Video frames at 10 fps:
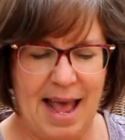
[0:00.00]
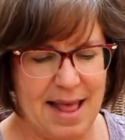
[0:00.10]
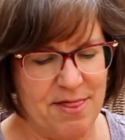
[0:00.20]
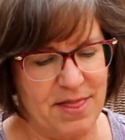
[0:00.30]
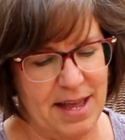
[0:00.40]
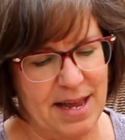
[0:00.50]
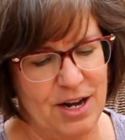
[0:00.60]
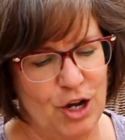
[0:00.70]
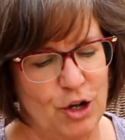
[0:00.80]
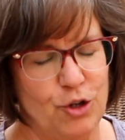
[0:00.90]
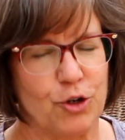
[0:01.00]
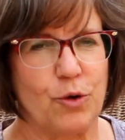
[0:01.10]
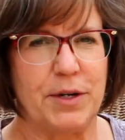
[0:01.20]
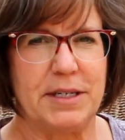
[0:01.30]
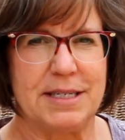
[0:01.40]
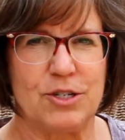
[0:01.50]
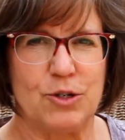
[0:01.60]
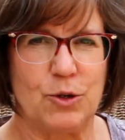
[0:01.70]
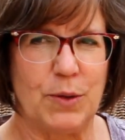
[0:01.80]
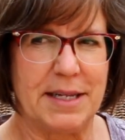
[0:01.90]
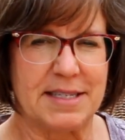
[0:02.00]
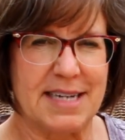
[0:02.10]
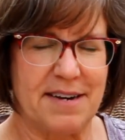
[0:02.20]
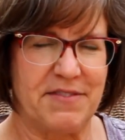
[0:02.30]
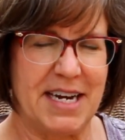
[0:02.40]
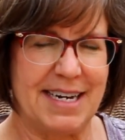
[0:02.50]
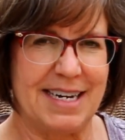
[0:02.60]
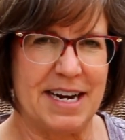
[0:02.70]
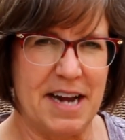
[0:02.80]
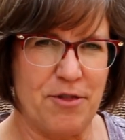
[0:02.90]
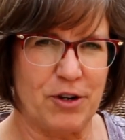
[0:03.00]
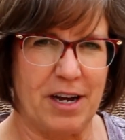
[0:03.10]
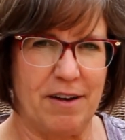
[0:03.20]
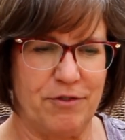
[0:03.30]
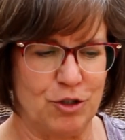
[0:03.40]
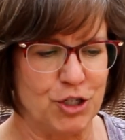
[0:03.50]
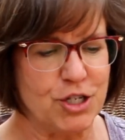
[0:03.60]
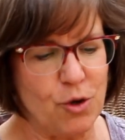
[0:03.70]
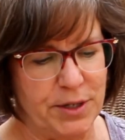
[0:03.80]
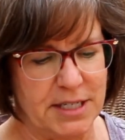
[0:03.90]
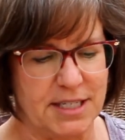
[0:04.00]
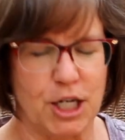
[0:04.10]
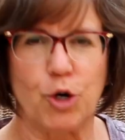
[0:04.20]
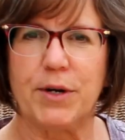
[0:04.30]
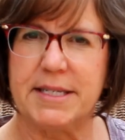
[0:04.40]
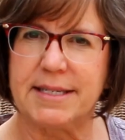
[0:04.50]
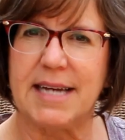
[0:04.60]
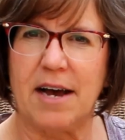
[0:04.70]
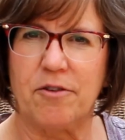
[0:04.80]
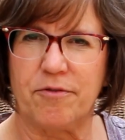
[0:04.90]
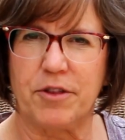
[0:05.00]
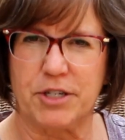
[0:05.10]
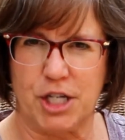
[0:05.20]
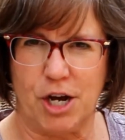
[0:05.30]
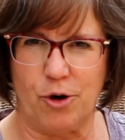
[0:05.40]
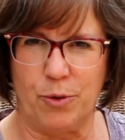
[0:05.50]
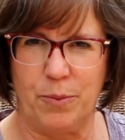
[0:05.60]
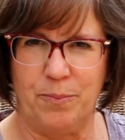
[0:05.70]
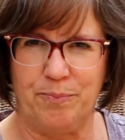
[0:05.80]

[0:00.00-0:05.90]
and then you're going to, instead of knitting another cuff, you're just going to decrease down for the toe.